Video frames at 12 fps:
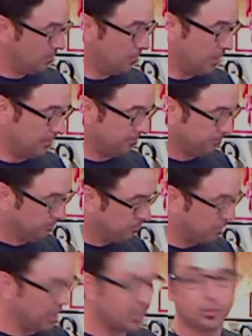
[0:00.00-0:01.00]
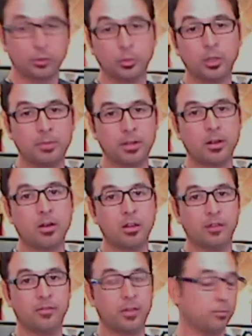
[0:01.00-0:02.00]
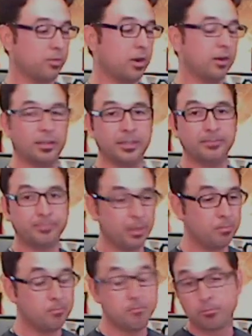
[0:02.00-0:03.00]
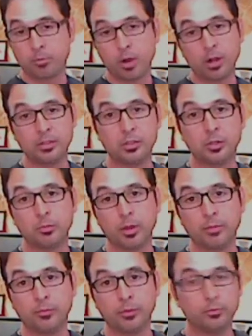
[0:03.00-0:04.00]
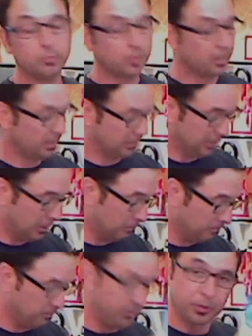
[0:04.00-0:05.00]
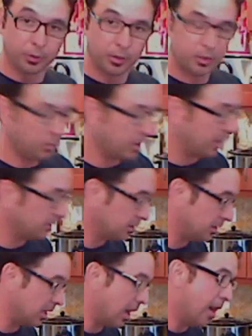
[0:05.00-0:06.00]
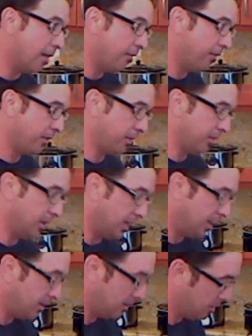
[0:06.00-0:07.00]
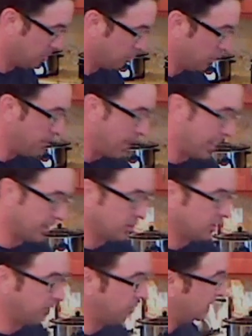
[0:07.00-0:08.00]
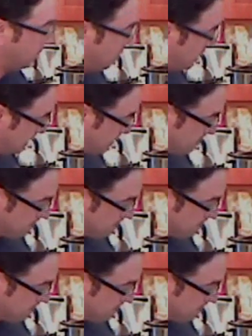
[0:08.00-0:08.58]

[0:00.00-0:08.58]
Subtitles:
but my kids are really big on cauliflower and broccoli is good brain food. So 32 ounces of the prepackaged veggies.